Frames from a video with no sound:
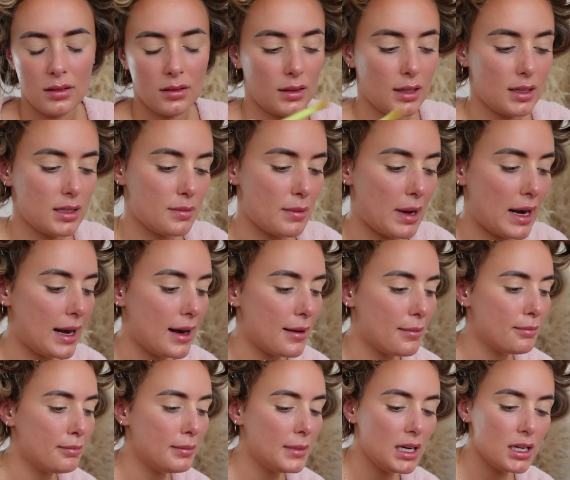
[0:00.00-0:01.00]
That's my
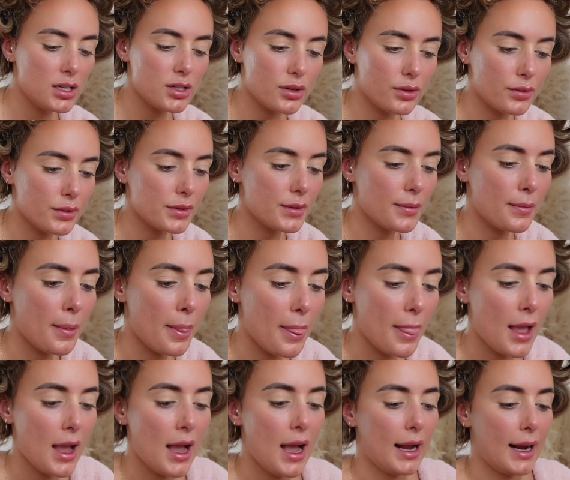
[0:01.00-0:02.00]
initials.
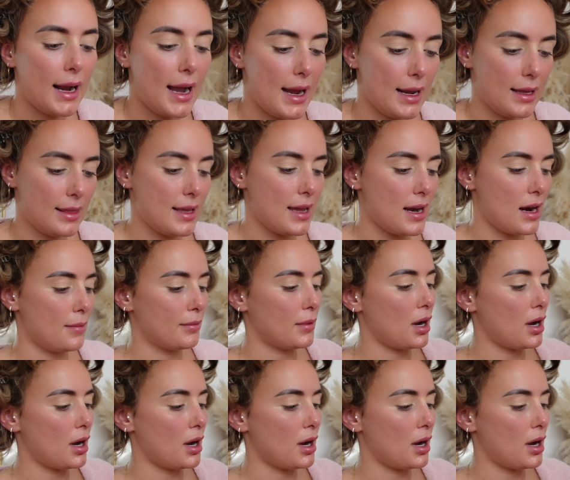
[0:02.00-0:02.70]
Okay, then I'm